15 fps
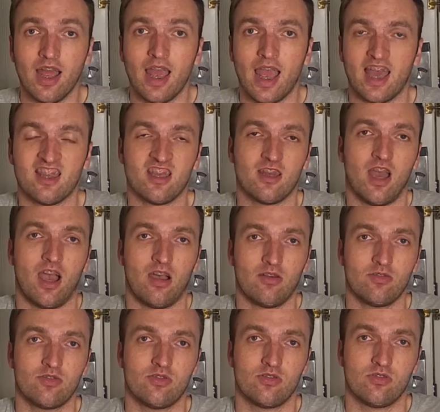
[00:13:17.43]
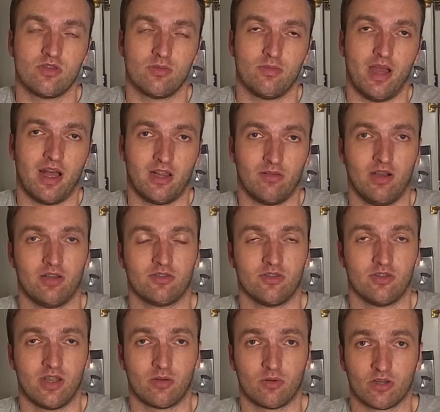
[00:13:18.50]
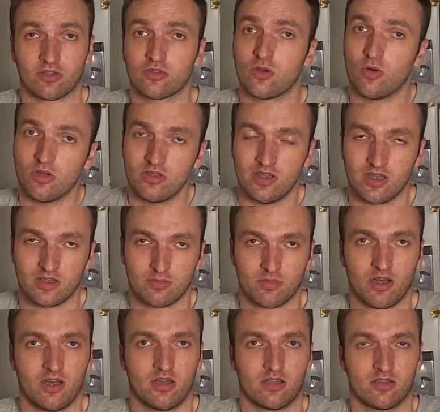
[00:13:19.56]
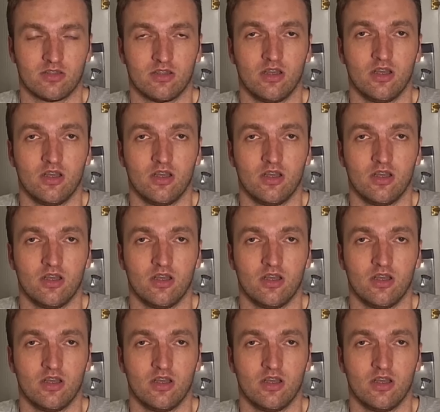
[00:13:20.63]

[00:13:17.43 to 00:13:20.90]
And then how do the Palo Alto Networks Cortex products,